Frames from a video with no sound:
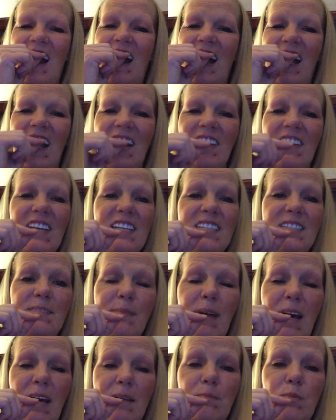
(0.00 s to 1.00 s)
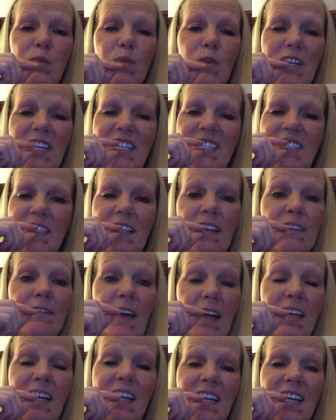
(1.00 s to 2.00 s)
These bad boys, if I
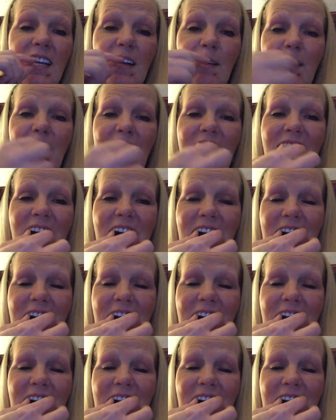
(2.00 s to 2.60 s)
can get them out.